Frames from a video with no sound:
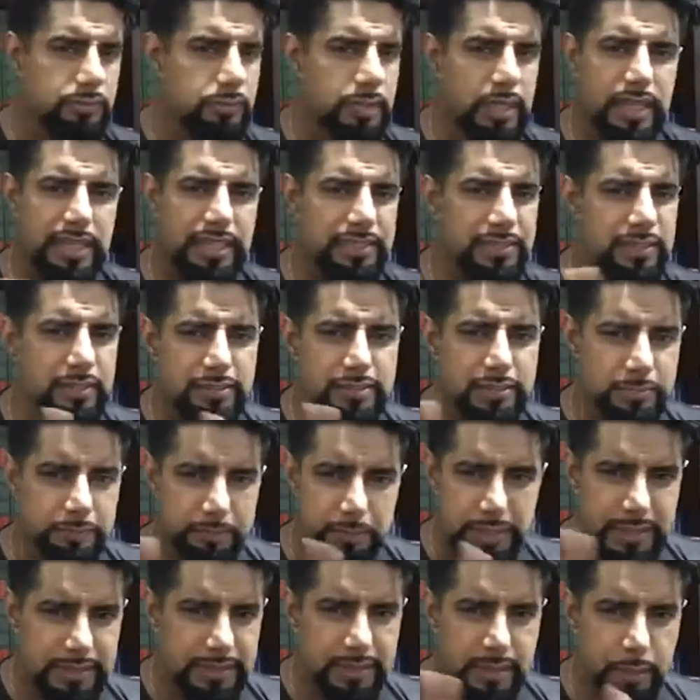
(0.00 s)
it doesn't
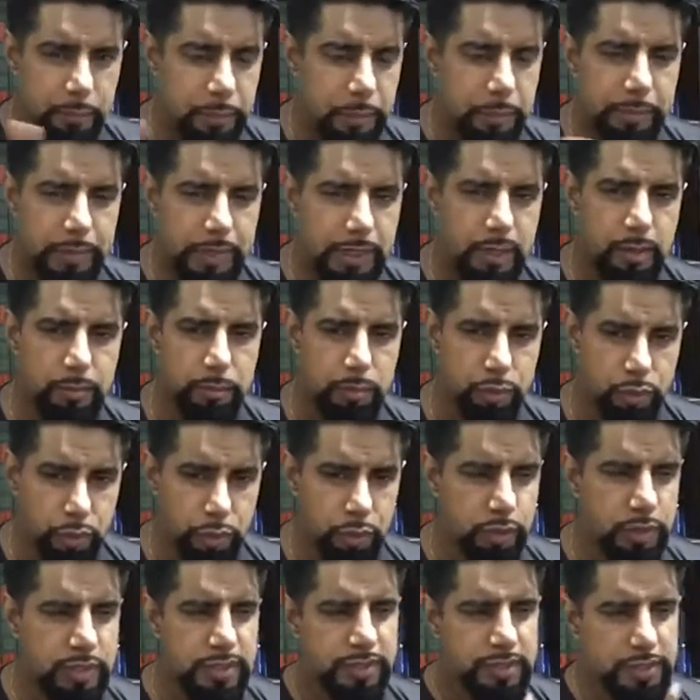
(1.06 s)
mean that we become
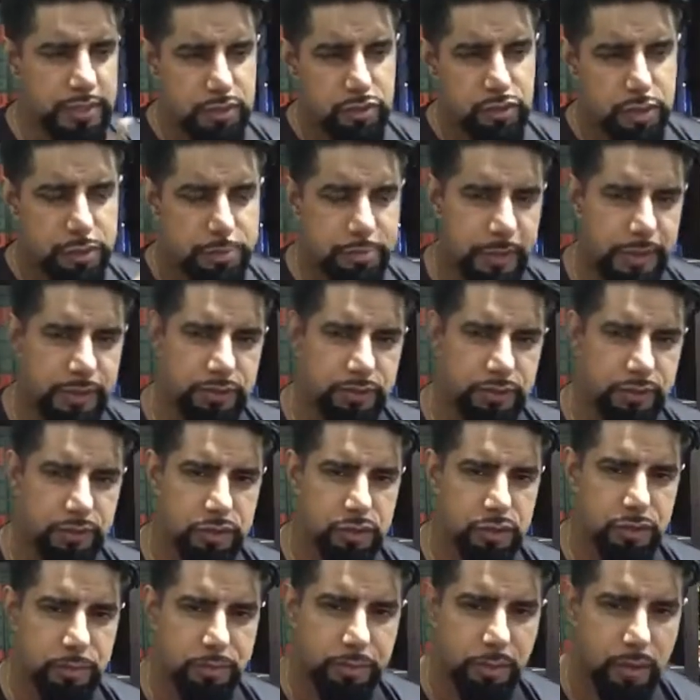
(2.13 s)
rude and disrespectful to
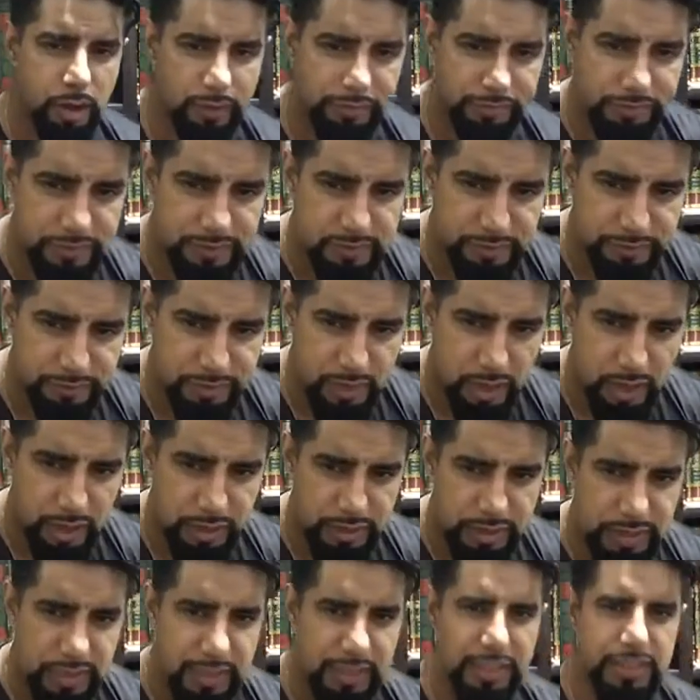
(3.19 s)
the prophets of God
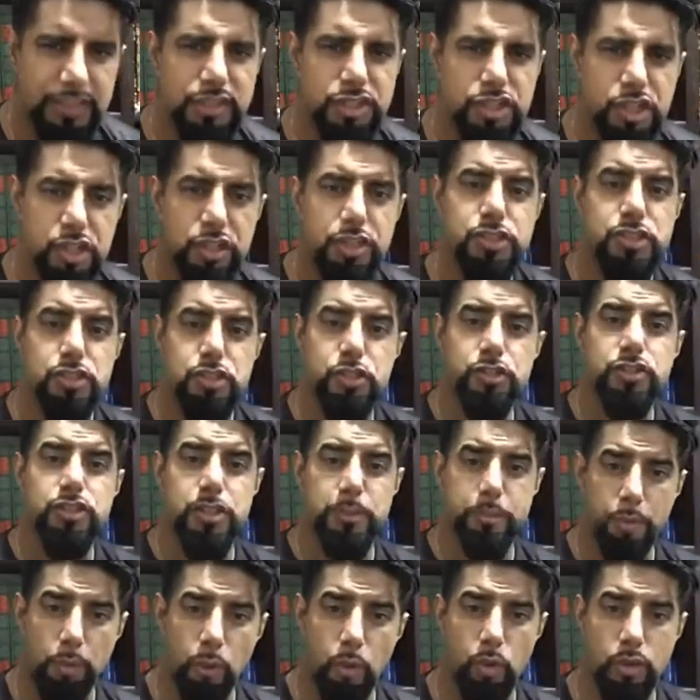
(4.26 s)
just to
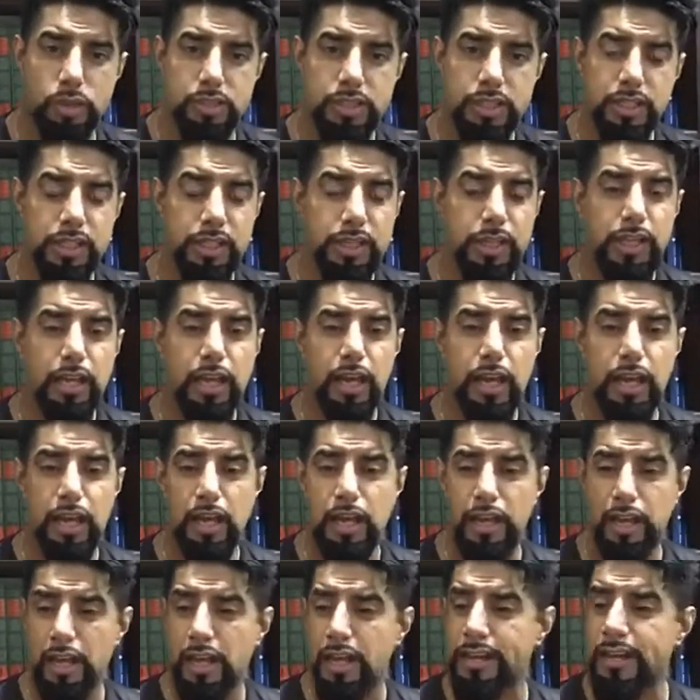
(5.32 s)
support
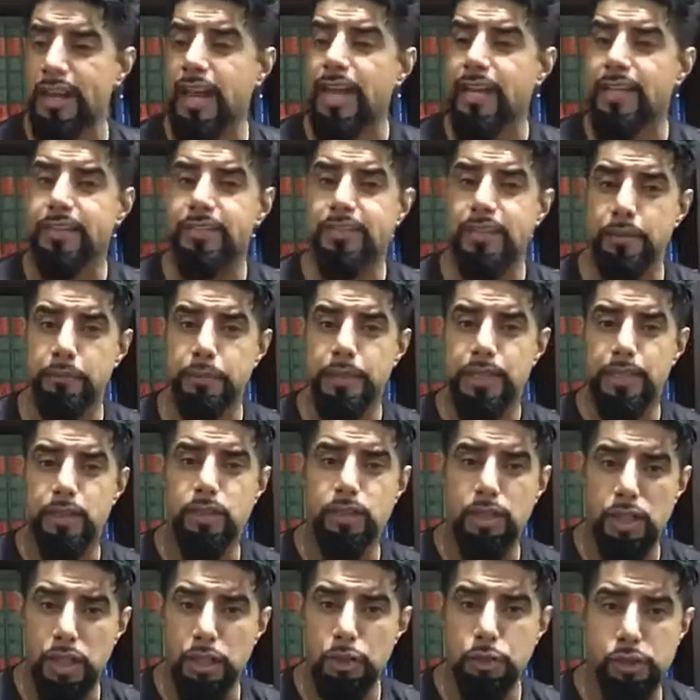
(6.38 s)
uh, an academic
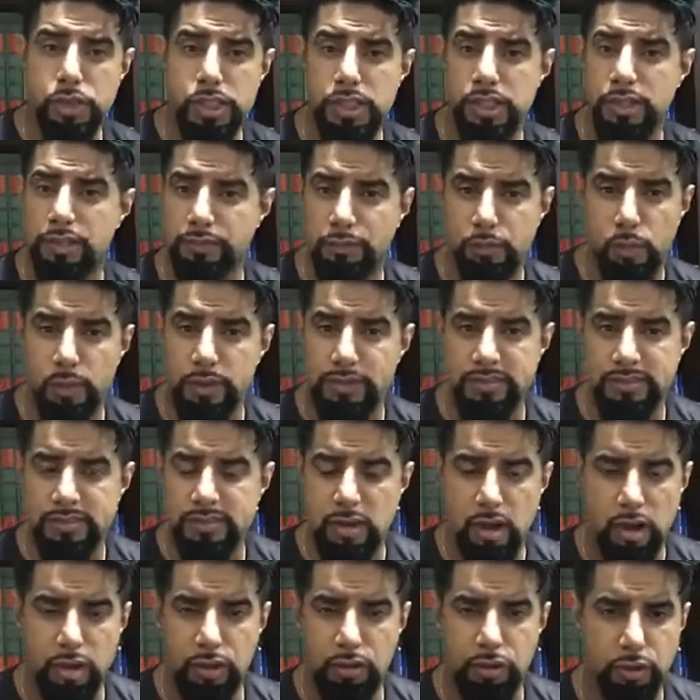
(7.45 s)
conclusion of one
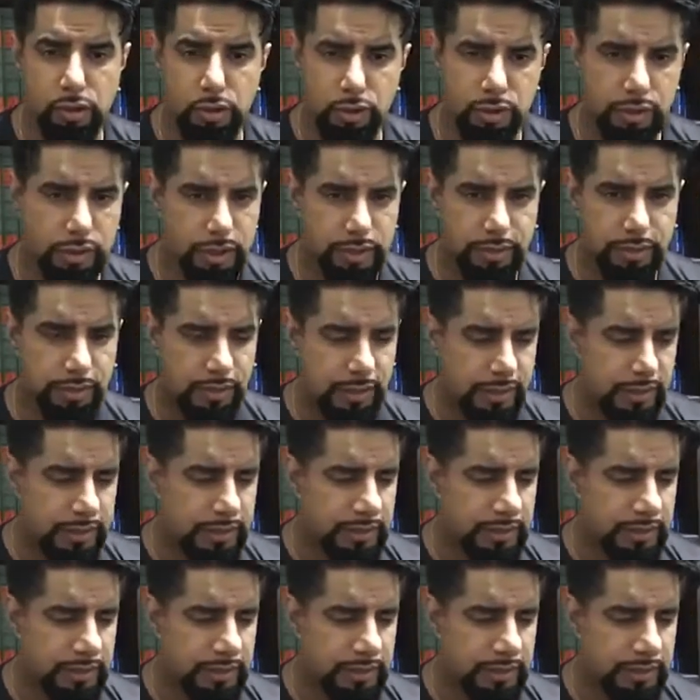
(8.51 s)
scholar or another.